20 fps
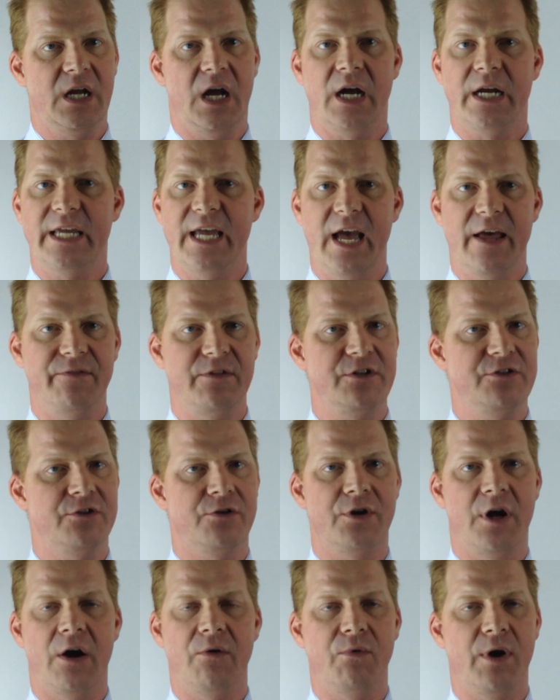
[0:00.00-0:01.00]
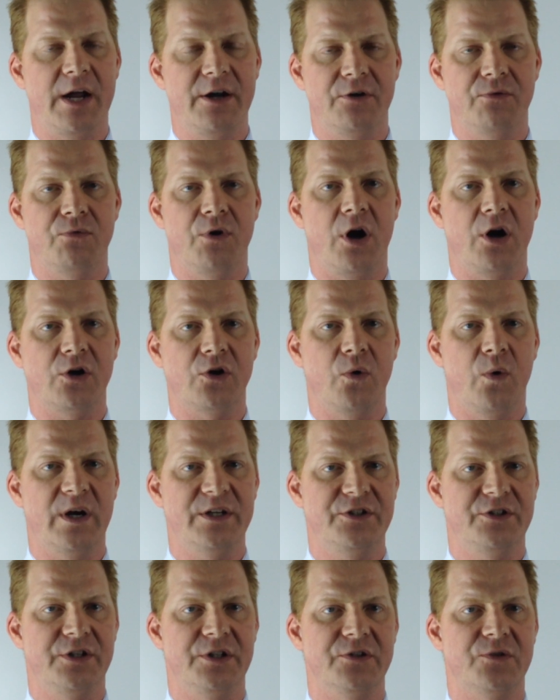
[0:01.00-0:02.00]
Again, these are not right or wrong
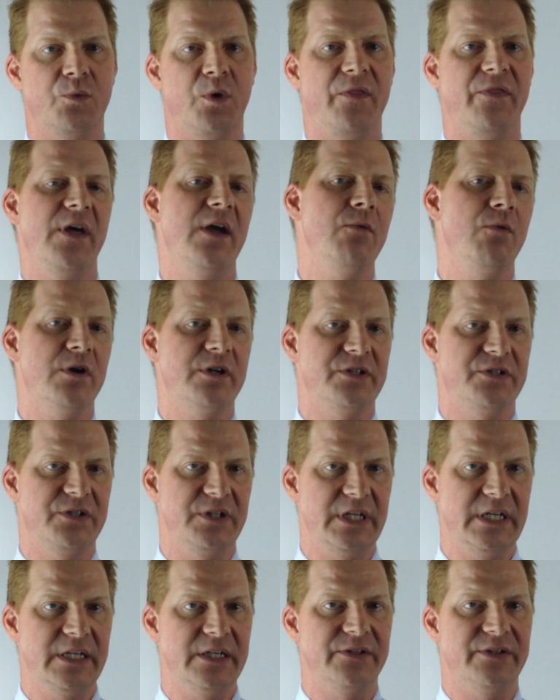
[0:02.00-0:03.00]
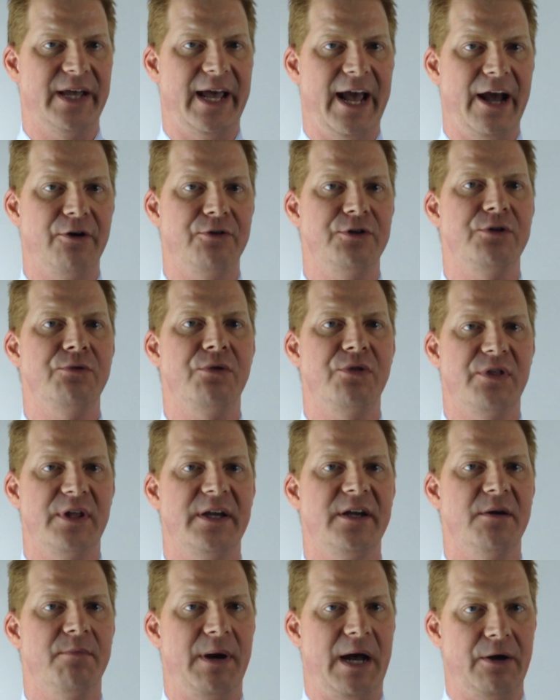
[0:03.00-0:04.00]
questions. What they want to see is how you
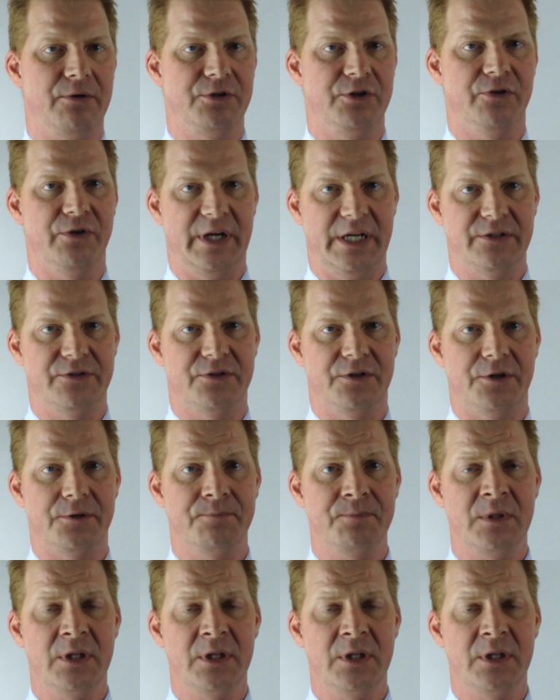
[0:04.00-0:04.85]
think about your answer.